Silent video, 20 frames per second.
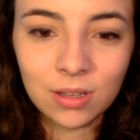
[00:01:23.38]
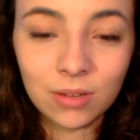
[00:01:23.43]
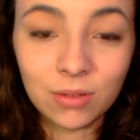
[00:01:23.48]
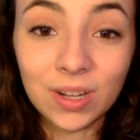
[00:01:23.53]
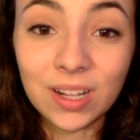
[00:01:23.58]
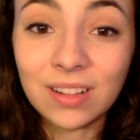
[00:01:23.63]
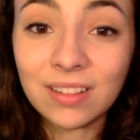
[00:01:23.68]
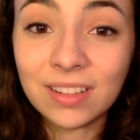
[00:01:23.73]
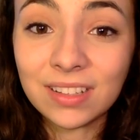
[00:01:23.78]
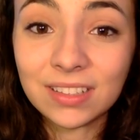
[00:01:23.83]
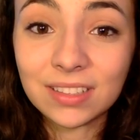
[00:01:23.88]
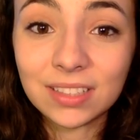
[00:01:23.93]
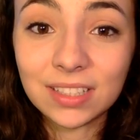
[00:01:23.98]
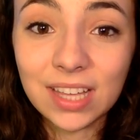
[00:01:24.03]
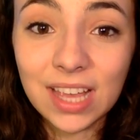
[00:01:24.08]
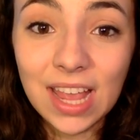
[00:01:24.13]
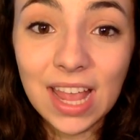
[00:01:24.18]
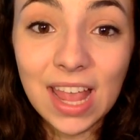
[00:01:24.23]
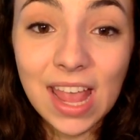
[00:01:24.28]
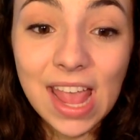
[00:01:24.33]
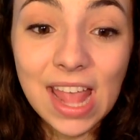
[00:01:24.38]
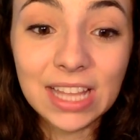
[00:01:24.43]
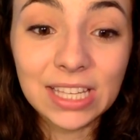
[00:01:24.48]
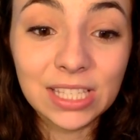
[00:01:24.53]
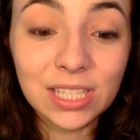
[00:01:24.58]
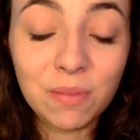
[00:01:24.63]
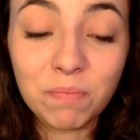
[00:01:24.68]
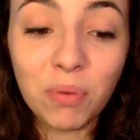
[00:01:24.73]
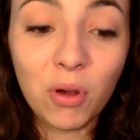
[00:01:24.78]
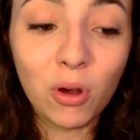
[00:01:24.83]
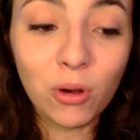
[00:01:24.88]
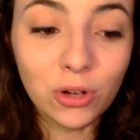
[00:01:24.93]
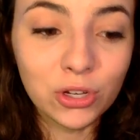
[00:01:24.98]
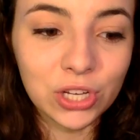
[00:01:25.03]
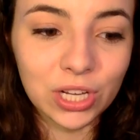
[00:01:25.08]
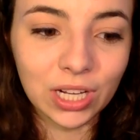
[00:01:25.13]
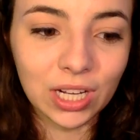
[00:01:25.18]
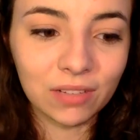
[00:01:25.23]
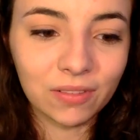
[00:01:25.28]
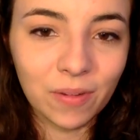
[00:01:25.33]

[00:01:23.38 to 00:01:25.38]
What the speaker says: Well, it's the purging